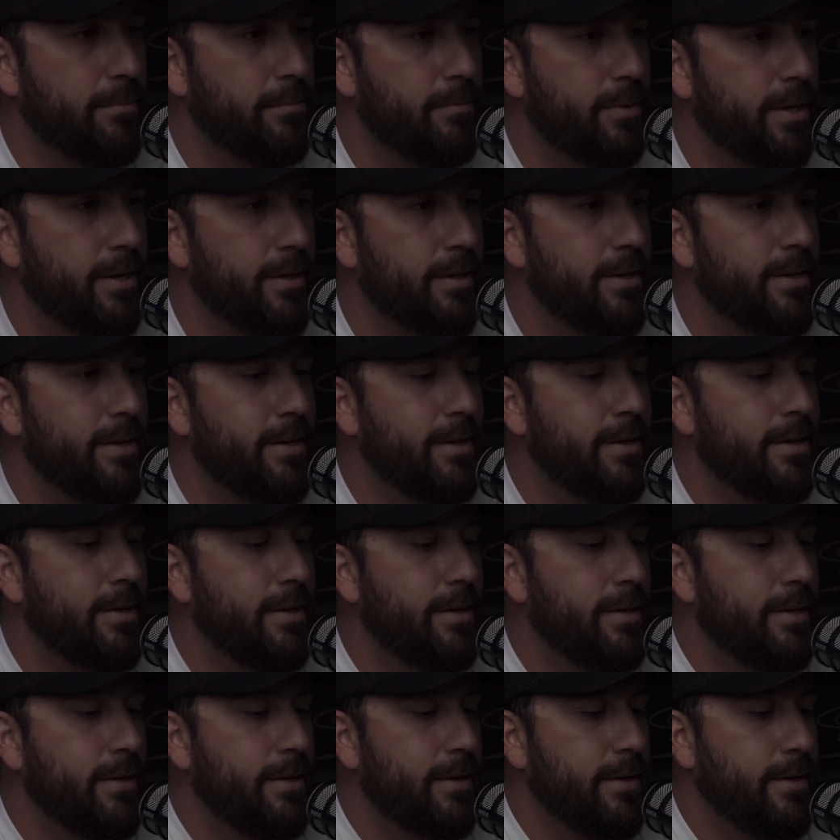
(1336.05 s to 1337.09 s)
But
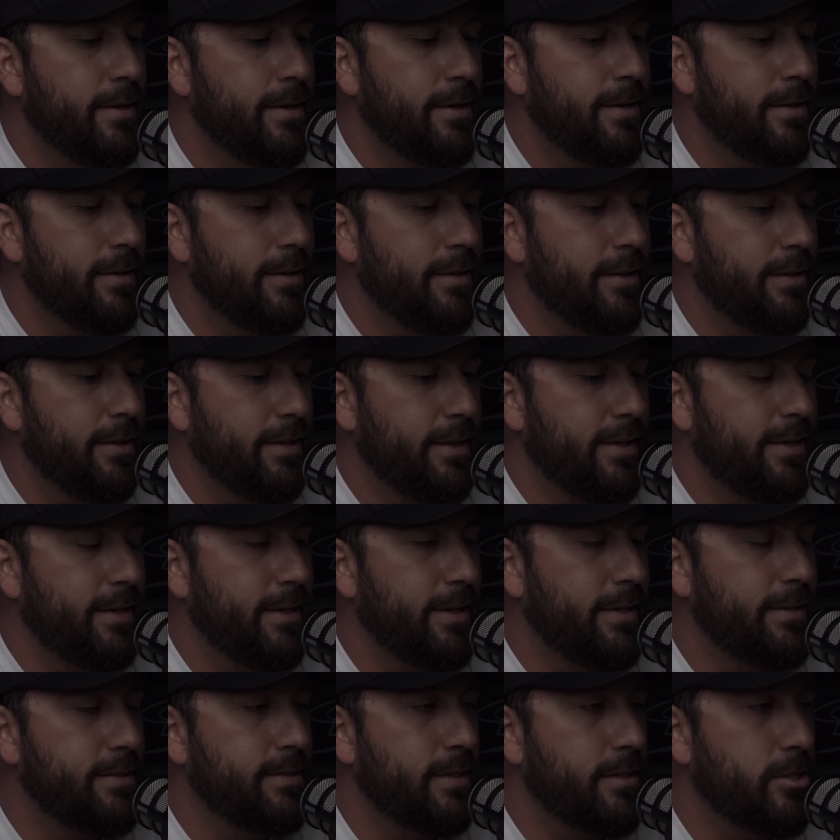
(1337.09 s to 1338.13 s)
the
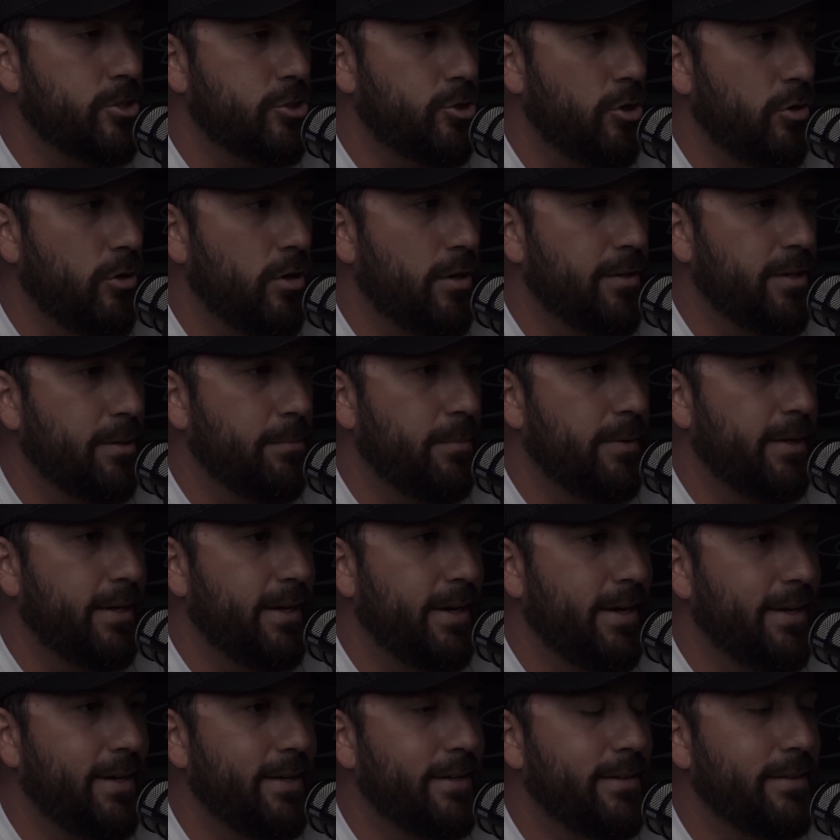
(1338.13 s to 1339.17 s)
kids that struggle at the
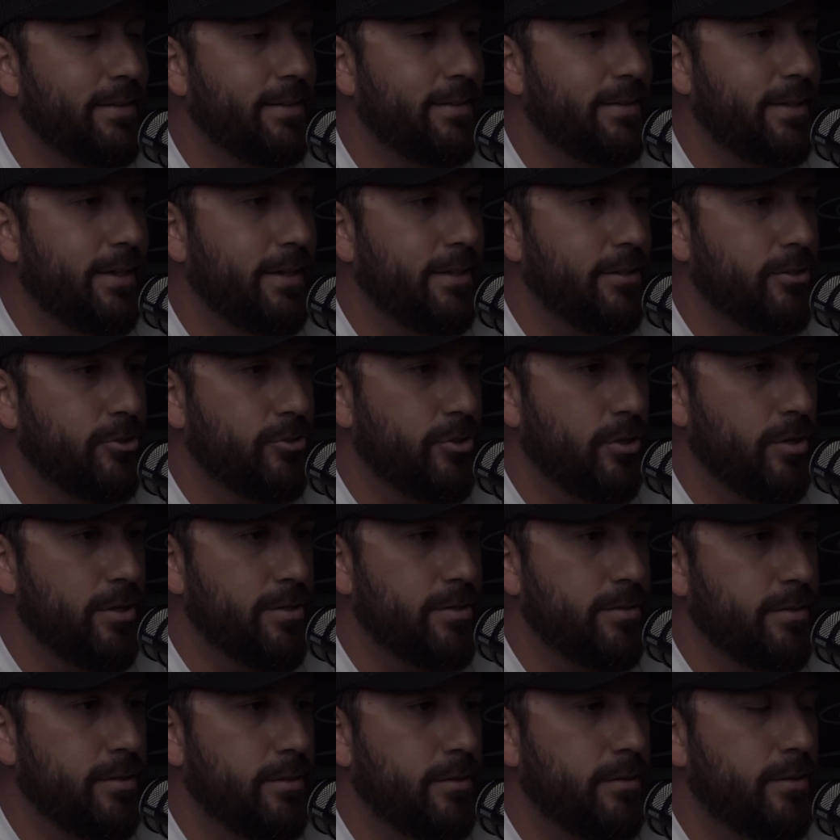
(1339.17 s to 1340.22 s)
beginning, they
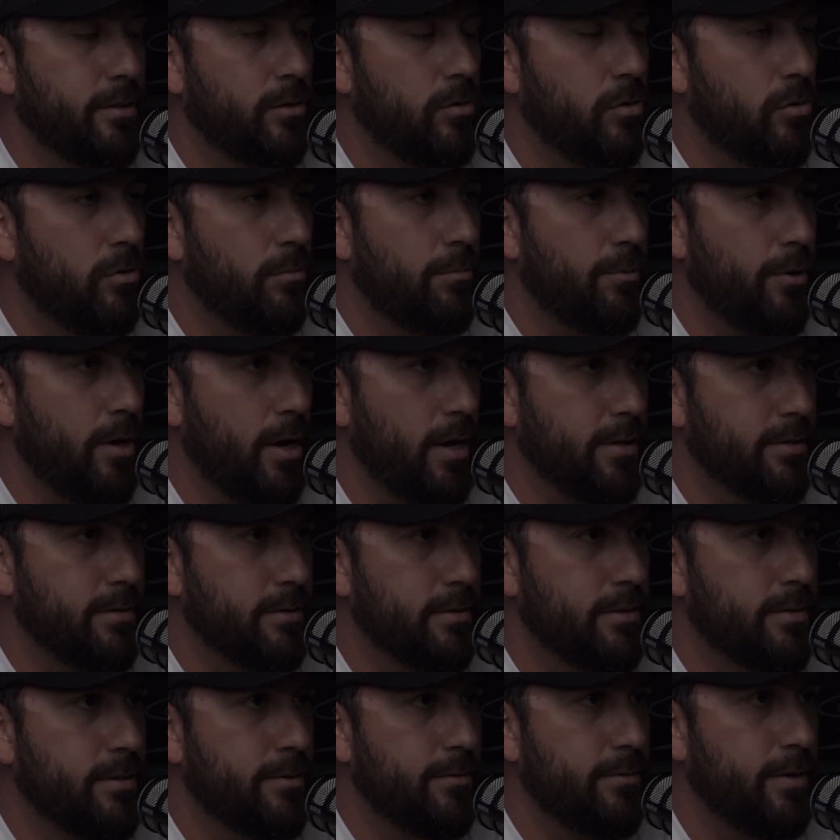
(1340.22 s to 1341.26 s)
trusted the whole
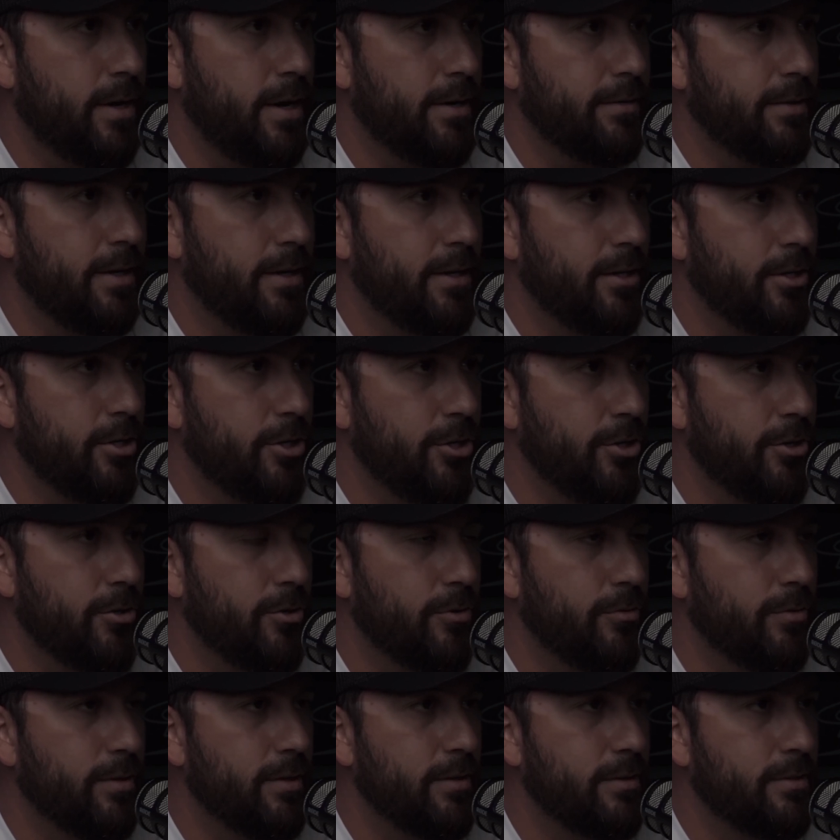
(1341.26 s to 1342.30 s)
process, right? They
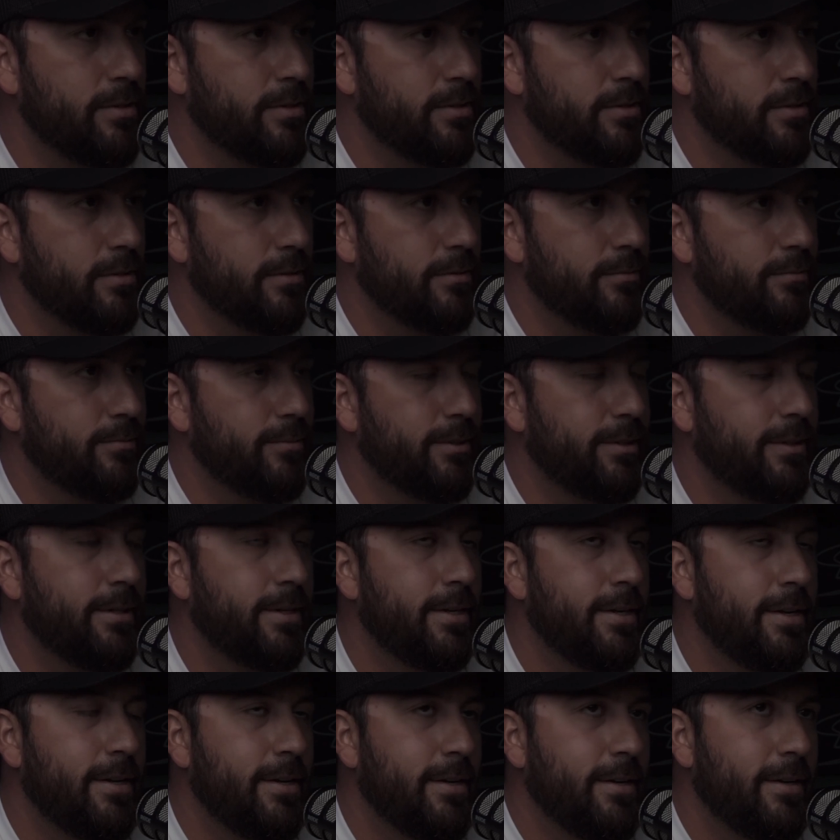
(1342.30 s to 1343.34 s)
knew
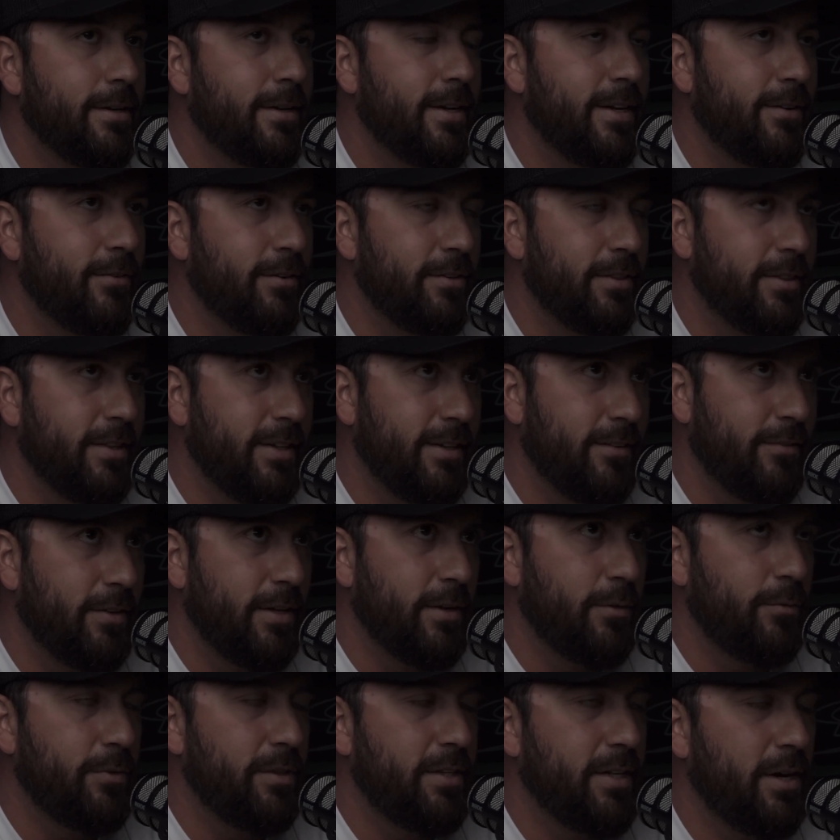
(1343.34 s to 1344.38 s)
even if
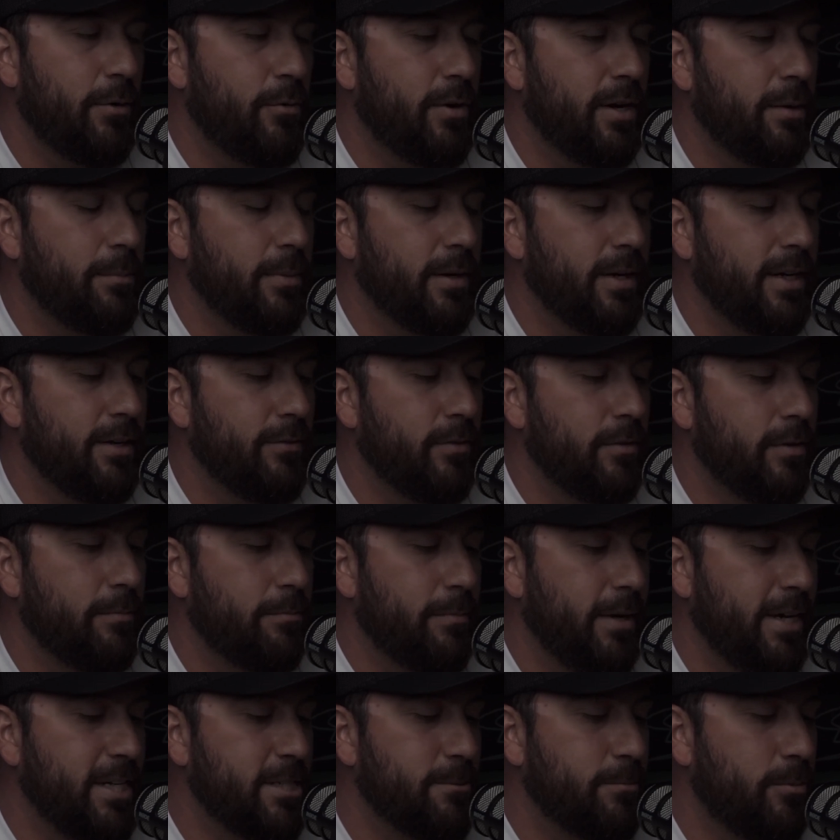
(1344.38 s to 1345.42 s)
they didn't want to believe it,
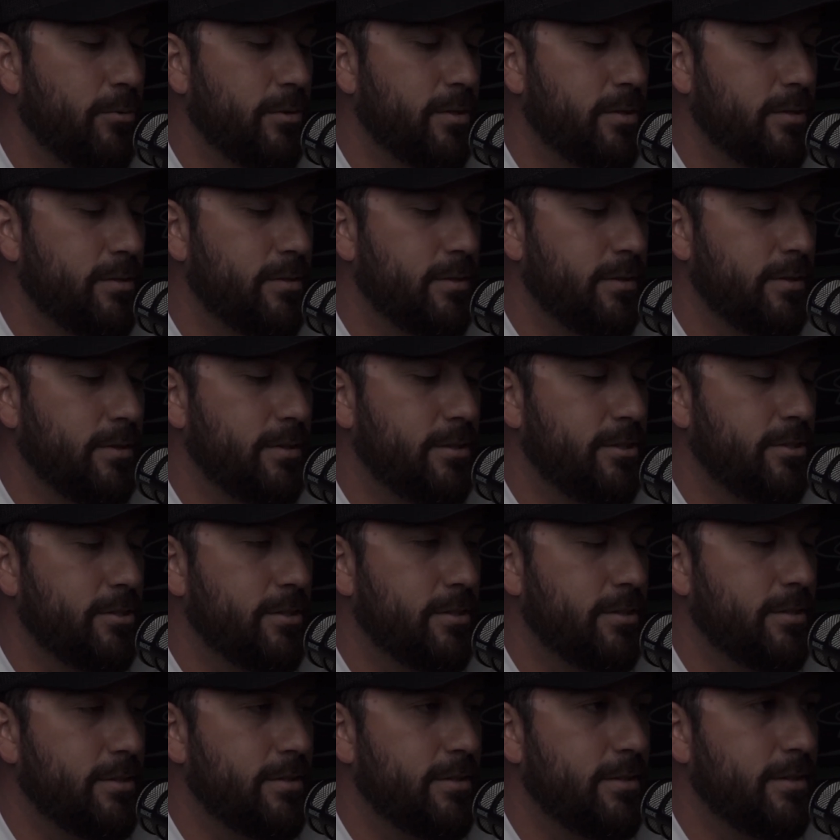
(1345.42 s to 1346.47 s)
baseball is
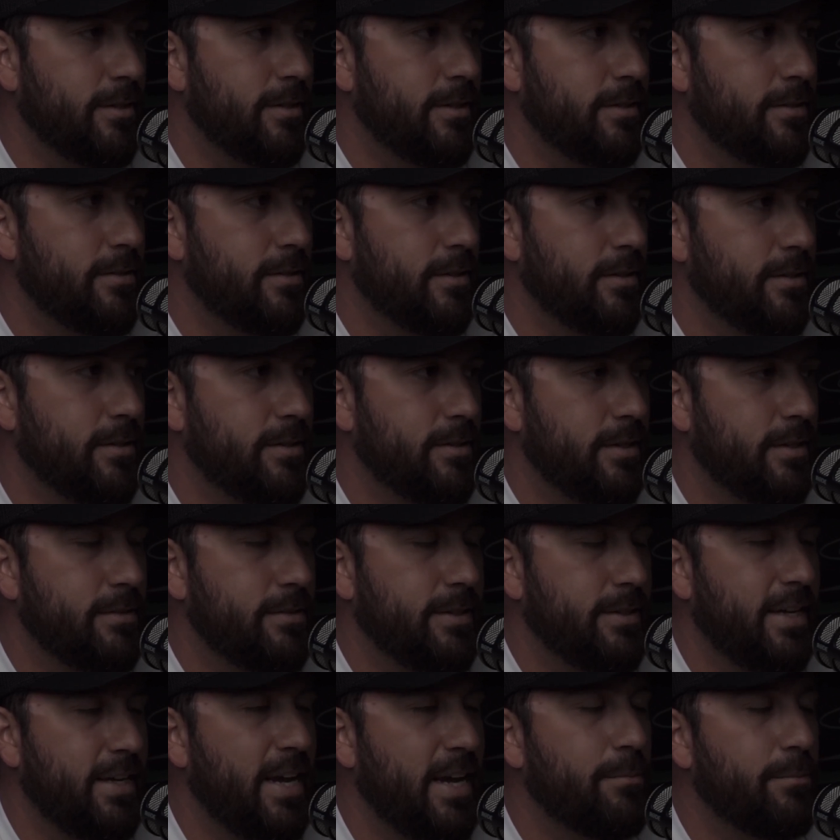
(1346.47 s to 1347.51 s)
just
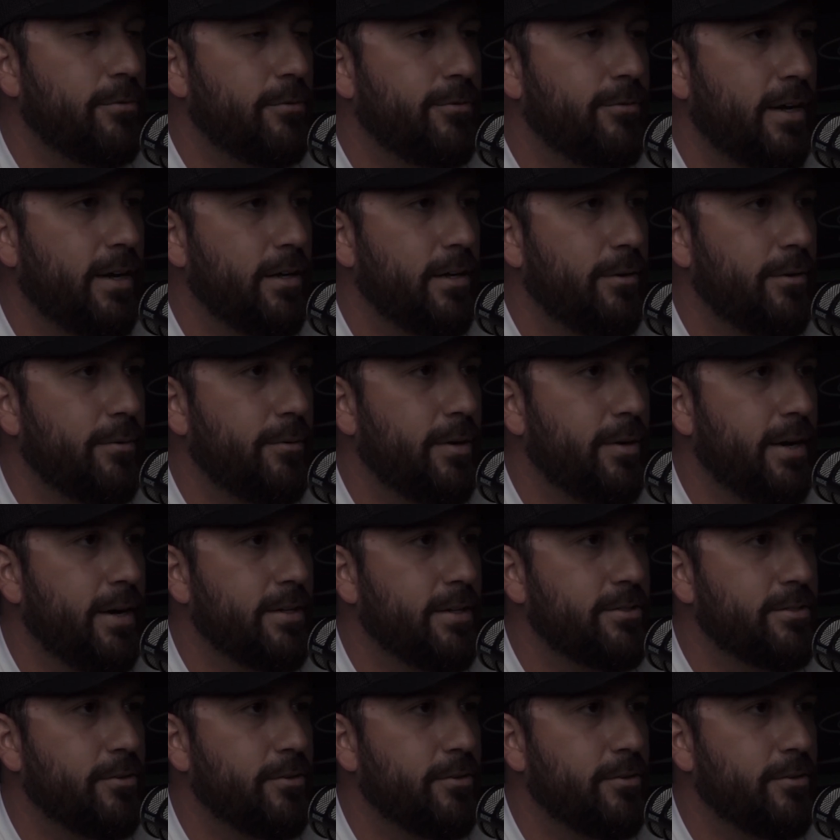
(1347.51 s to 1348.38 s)
a game of failure, right?